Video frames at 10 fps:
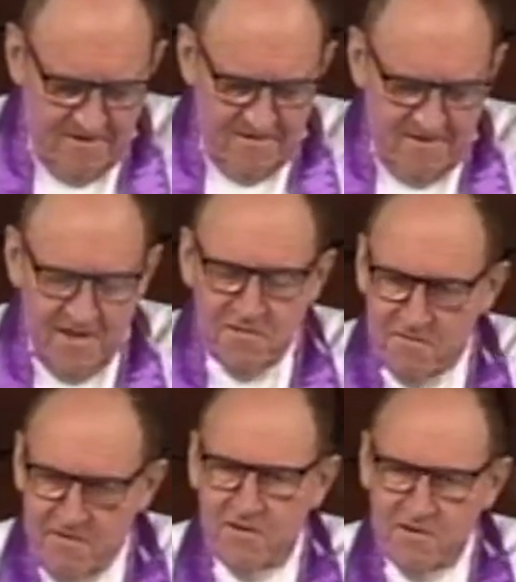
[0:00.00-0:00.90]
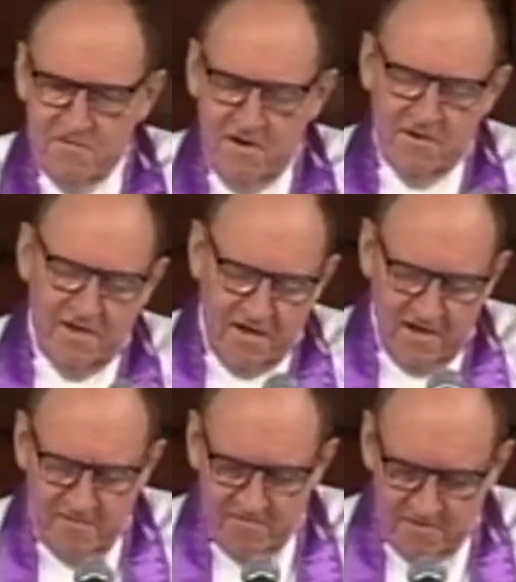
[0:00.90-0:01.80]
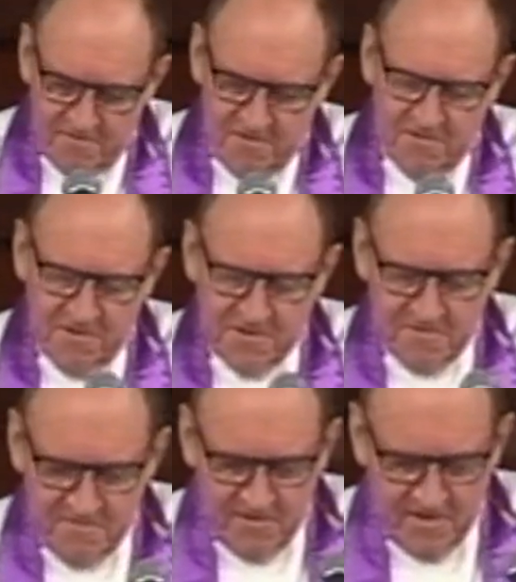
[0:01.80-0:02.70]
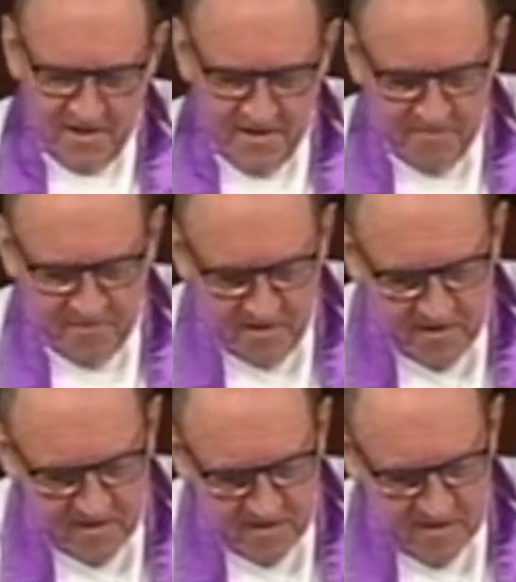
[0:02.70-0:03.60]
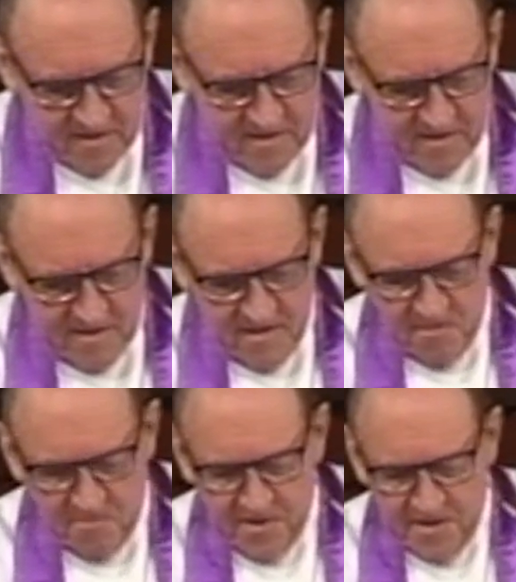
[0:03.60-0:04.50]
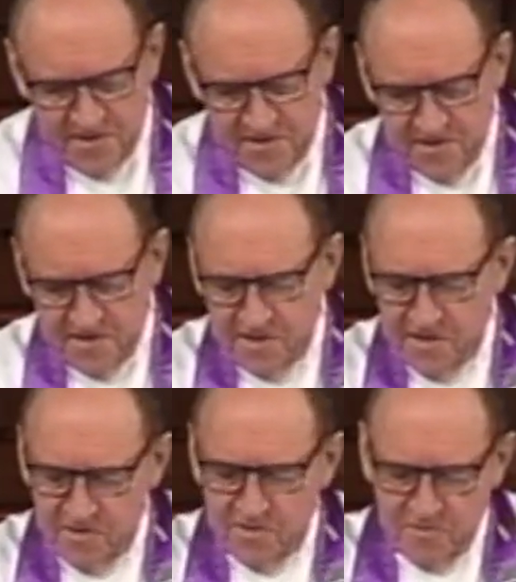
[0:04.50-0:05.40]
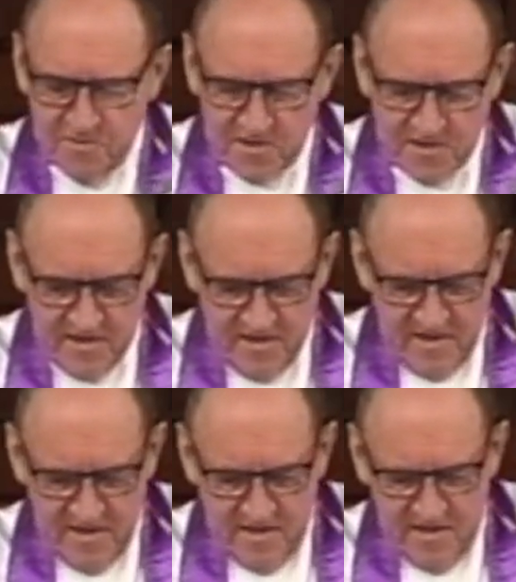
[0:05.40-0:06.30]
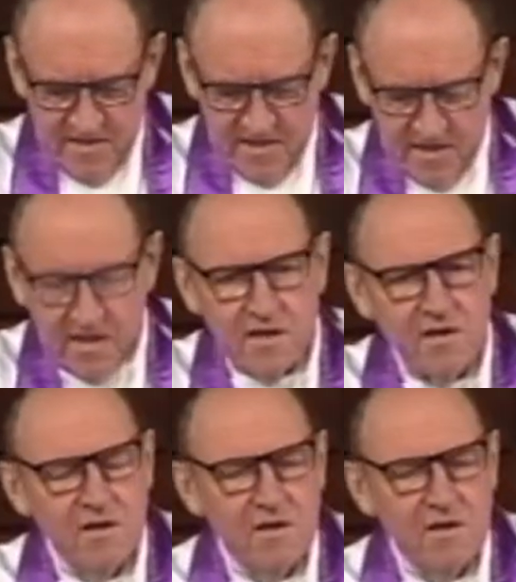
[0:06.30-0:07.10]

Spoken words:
And the very, very clever, of course, the very clever words that he used, that he